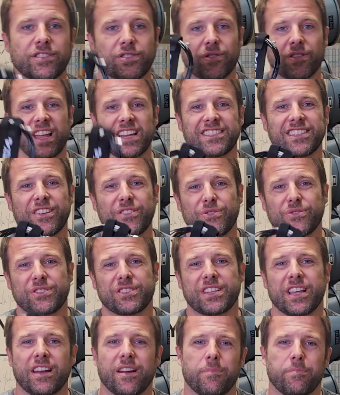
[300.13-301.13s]
so that's how you
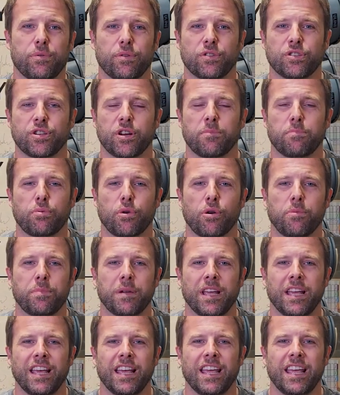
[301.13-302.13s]
set up your jump rope.
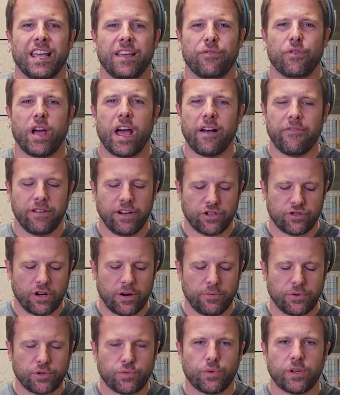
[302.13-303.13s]
If you have any
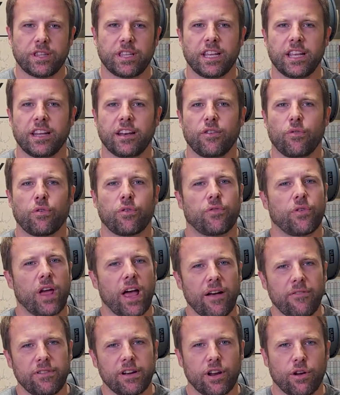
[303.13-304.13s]
troubles with it, or if you
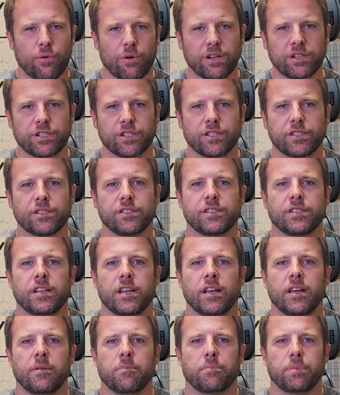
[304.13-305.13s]
have any questions,
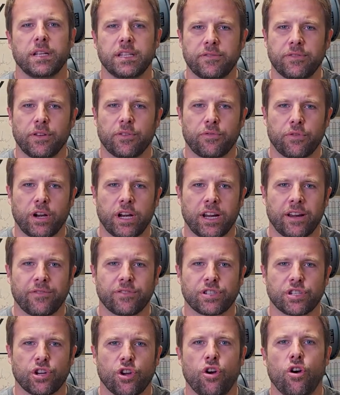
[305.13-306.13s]
please feel free to give
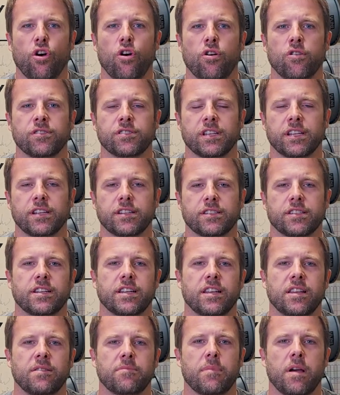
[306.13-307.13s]
us a call, send us an
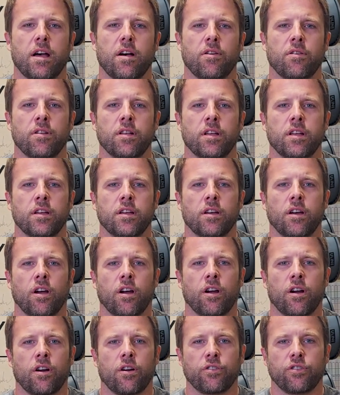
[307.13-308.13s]
email.
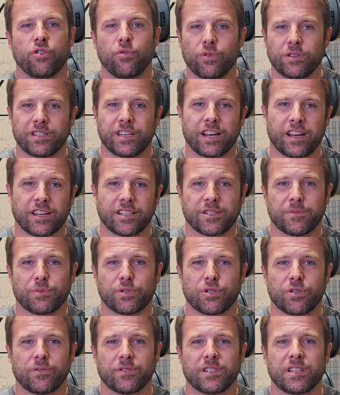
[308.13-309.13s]
Our USA customer
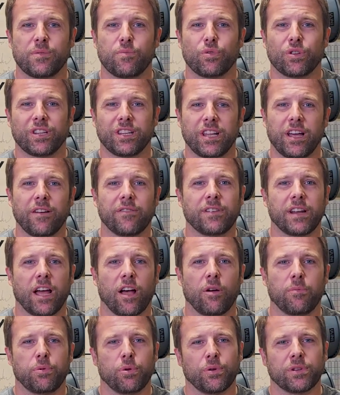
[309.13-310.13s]
service team would love to
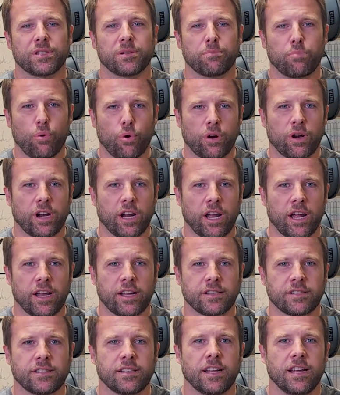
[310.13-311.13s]
help you. It's important to
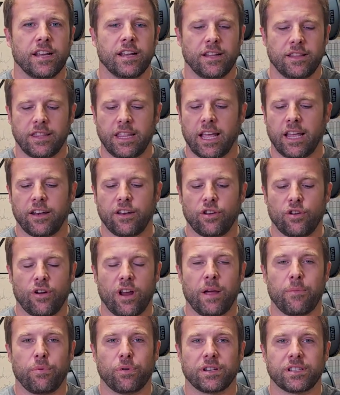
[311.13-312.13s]
us that you're
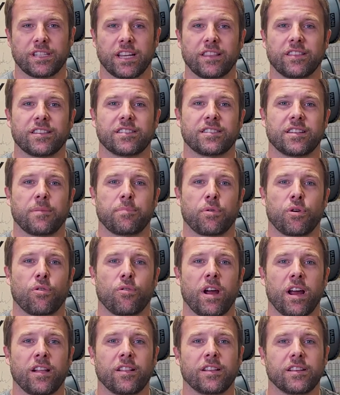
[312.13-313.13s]
able to set this up
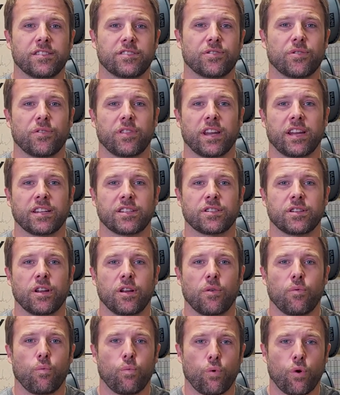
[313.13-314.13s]
correctly so that it
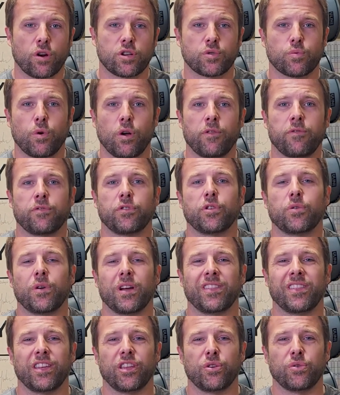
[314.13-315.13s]
works well for you
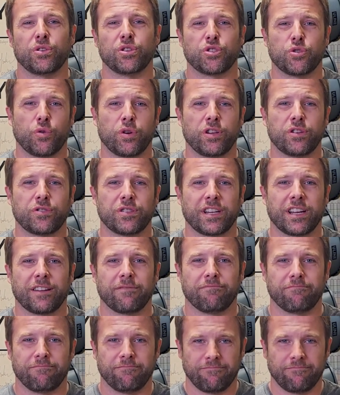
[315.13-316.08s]
and that you enjoy using it.